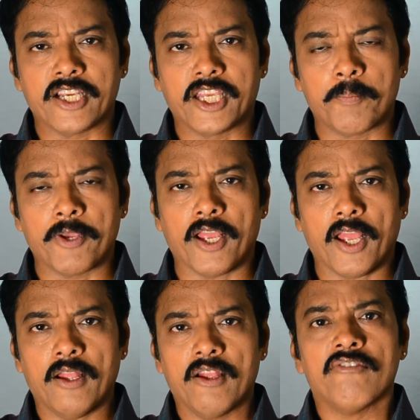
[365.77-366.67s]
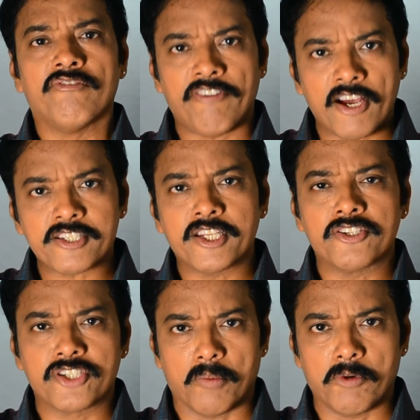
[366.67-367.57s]
keeping a fasting
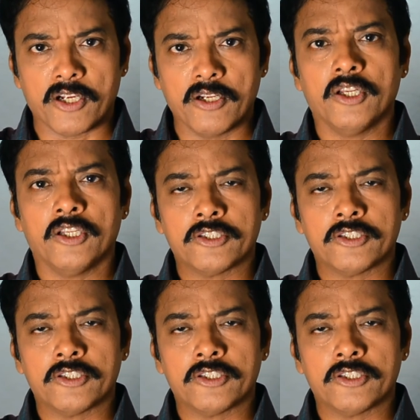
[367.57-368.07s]
stomach,